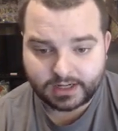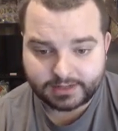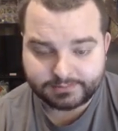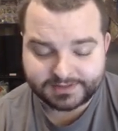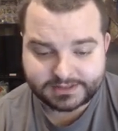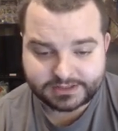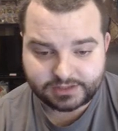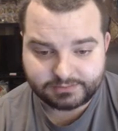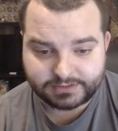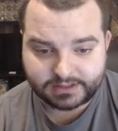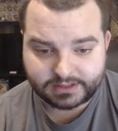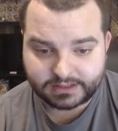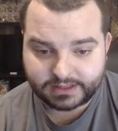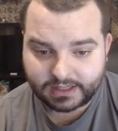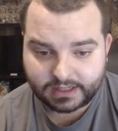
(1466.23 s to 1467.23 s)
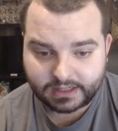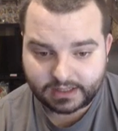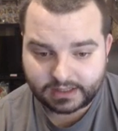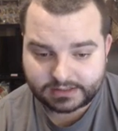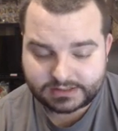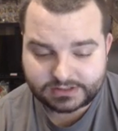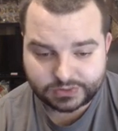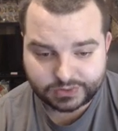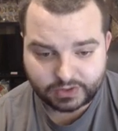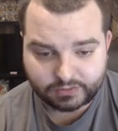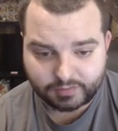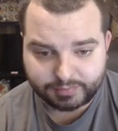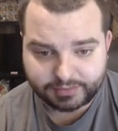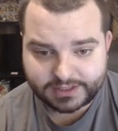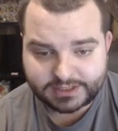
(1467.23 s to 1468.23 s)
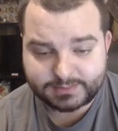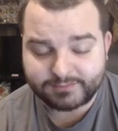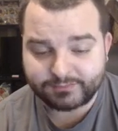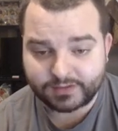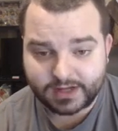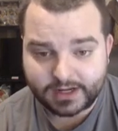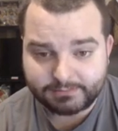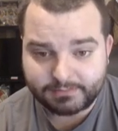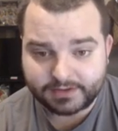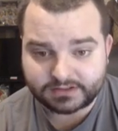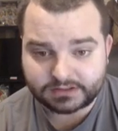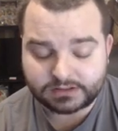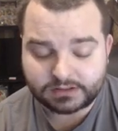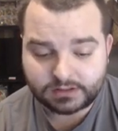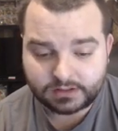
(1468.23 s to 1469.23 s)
this could be a pseudo-replacement for Night Mother,